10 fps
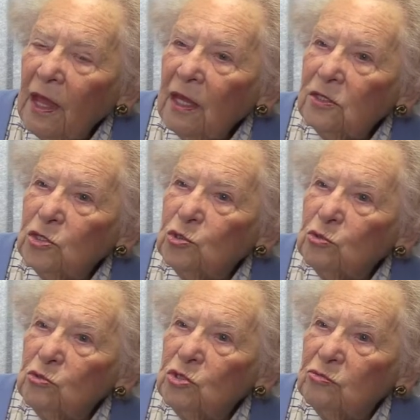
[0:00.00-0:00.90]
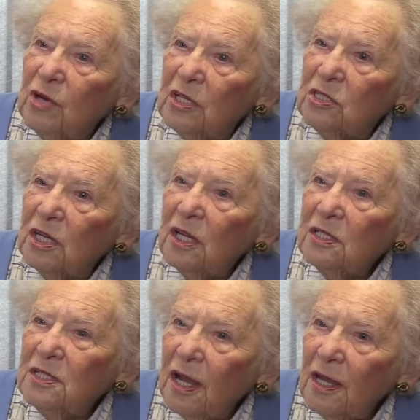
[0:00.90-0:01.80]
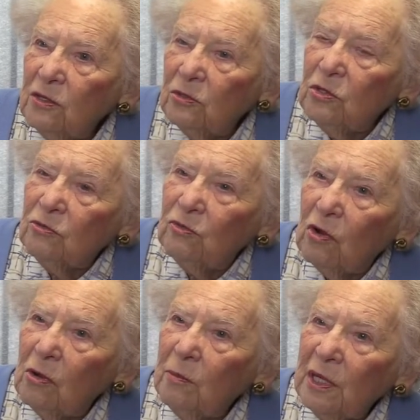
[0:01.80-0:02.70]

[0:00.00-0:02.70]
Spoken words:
And George Rex died on the farm